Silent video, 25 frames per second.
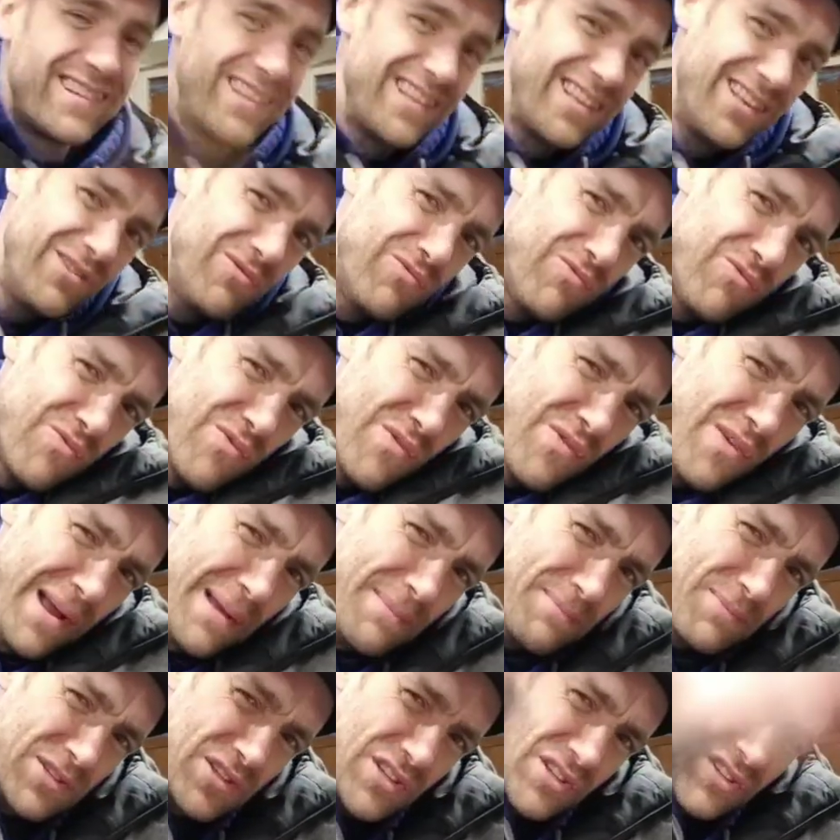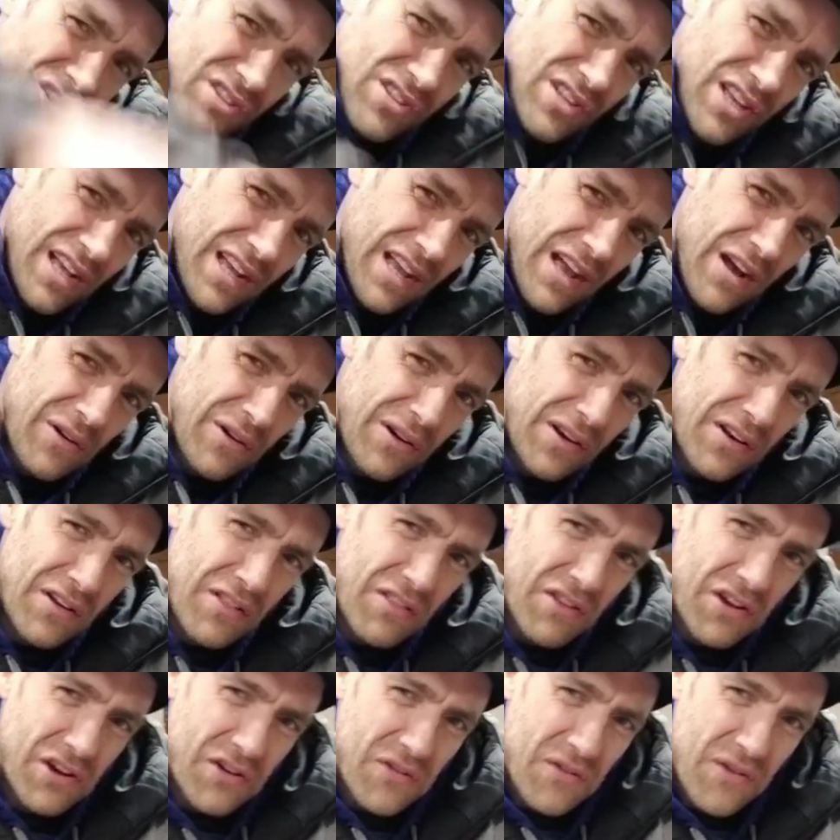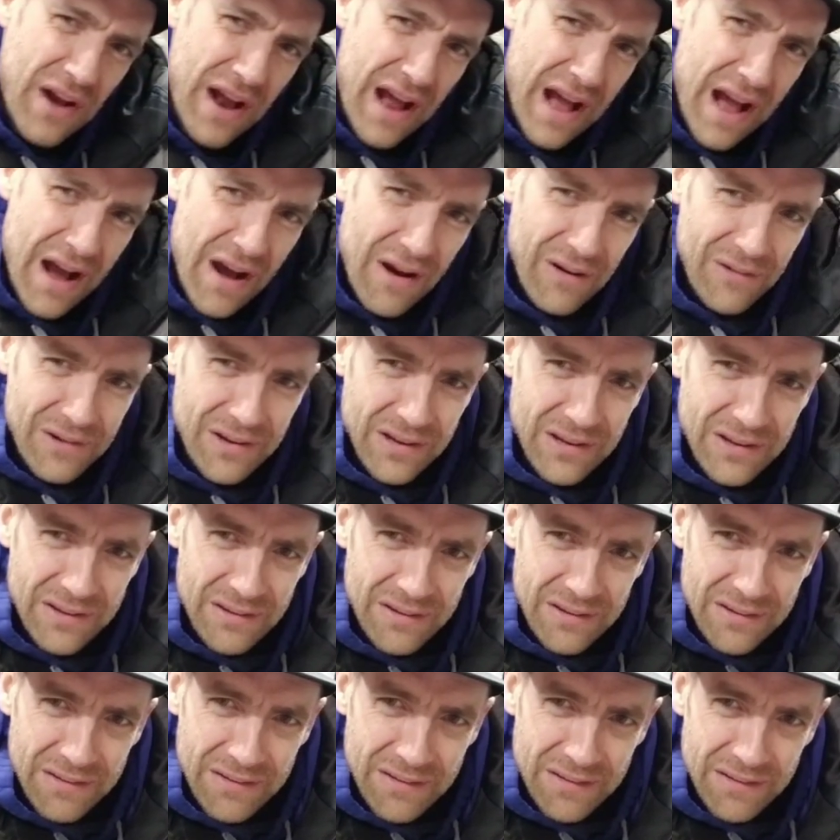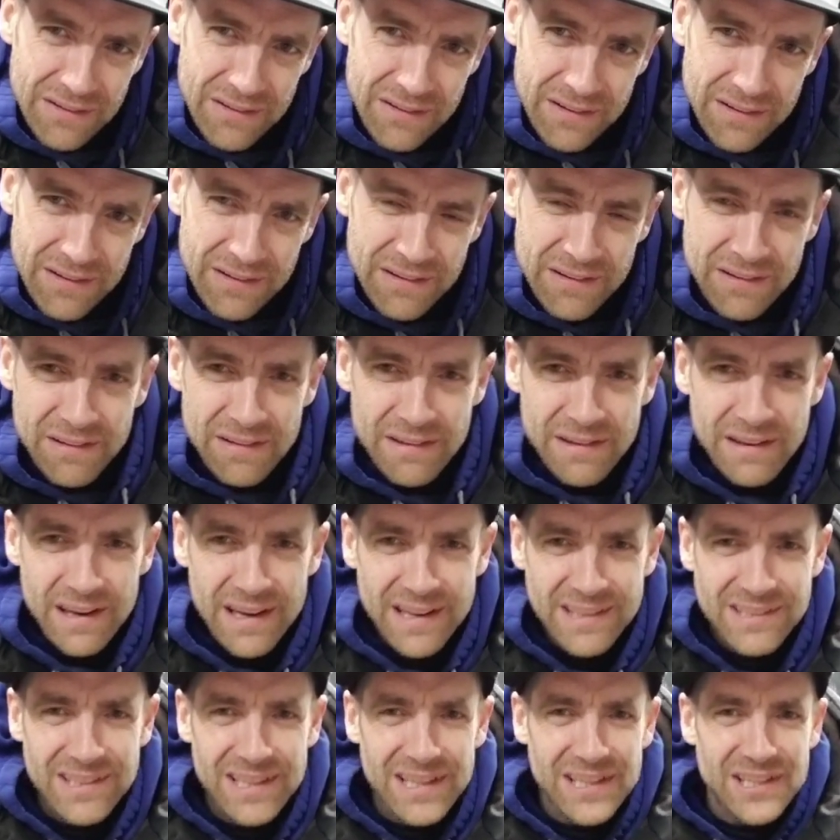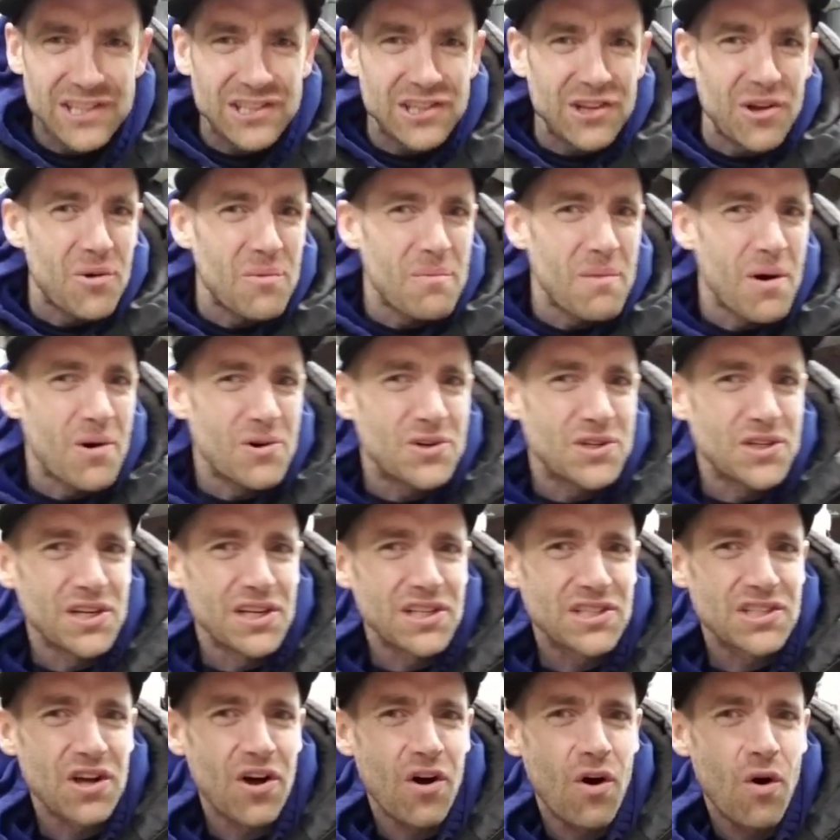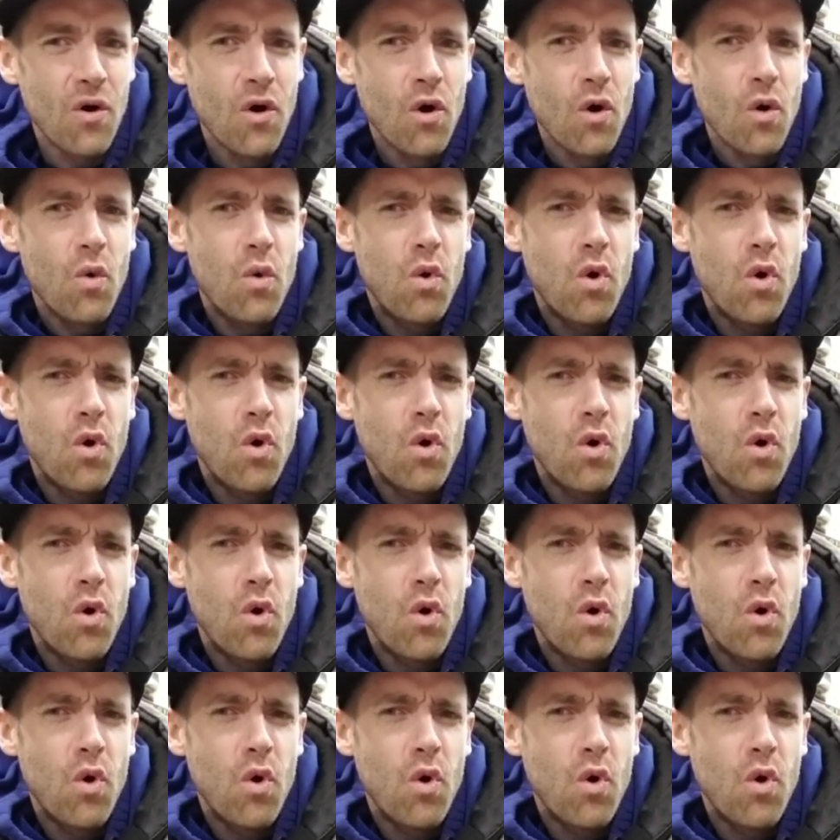He whips a stick out into the crowd. And it's like slow motion. It's all.